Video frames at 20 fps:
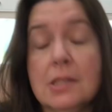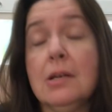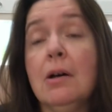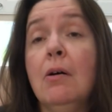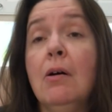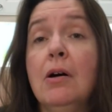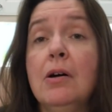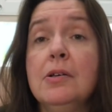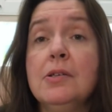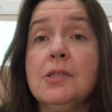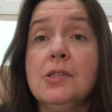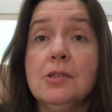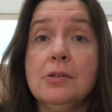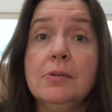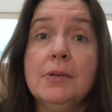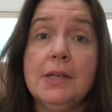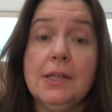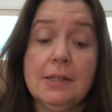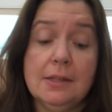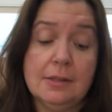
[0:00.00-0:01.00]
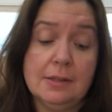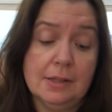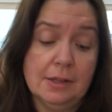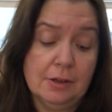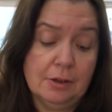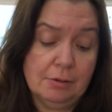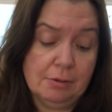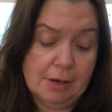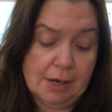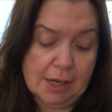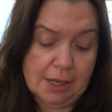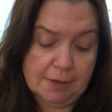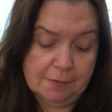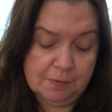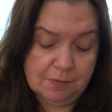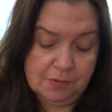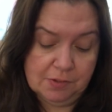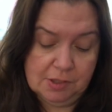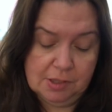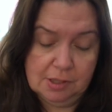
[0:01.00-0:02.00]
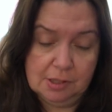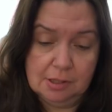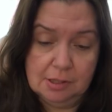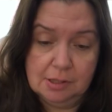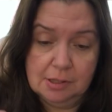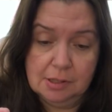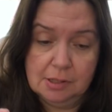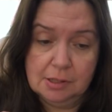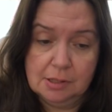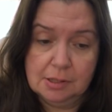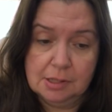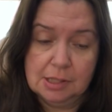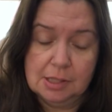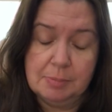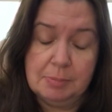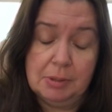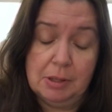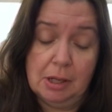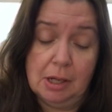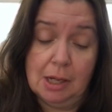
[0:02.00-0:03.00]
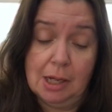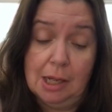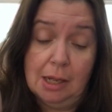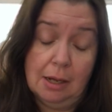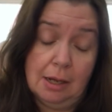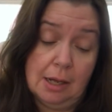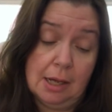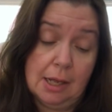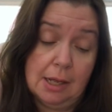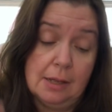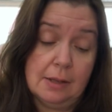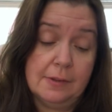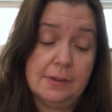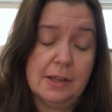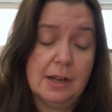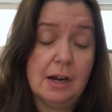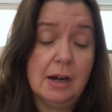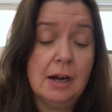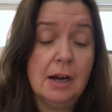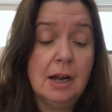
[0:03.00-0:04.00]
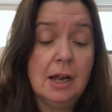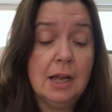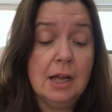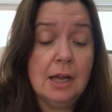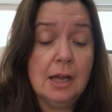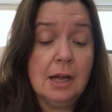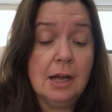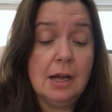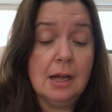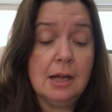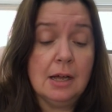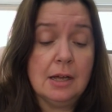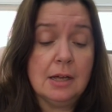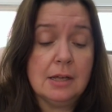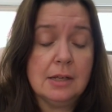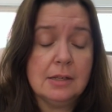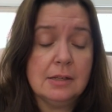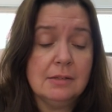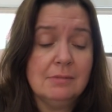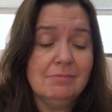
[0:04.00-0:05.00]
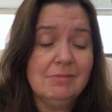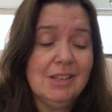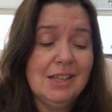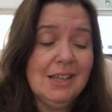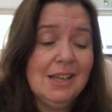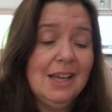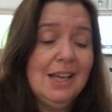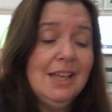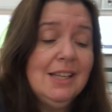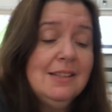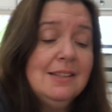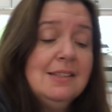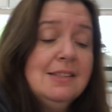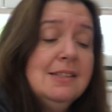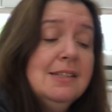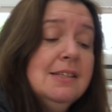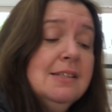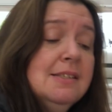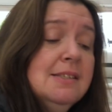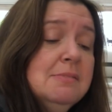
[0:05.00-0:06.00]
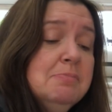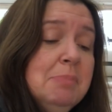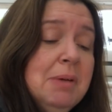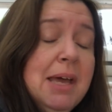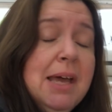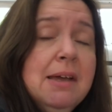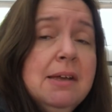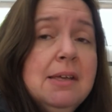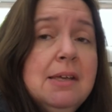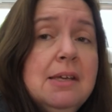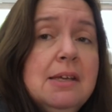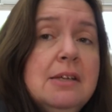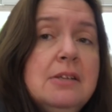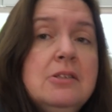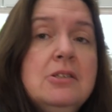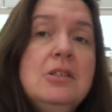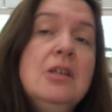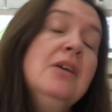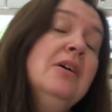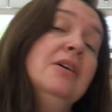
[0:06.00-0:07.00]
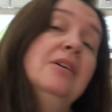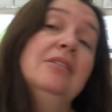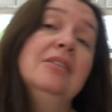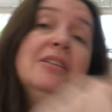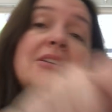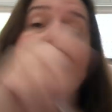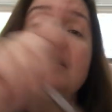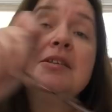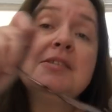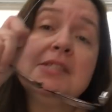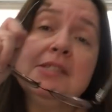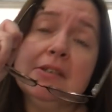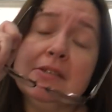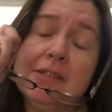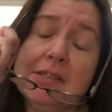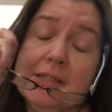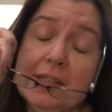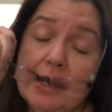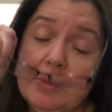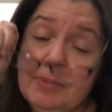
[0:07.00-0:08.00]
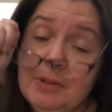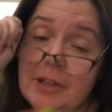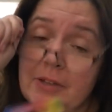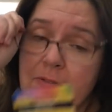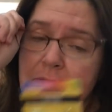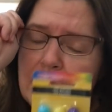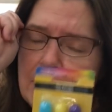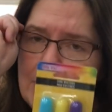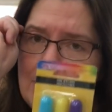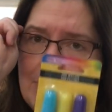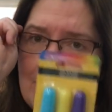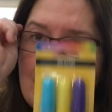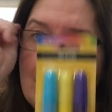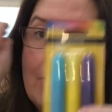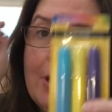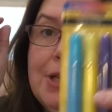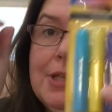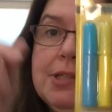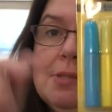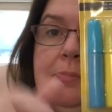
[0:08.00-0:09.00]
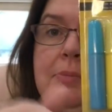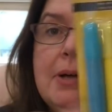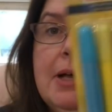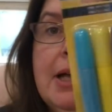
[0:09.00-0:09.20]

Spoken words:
so also in the craft supply aisle there, they had this package. I'm not very impressed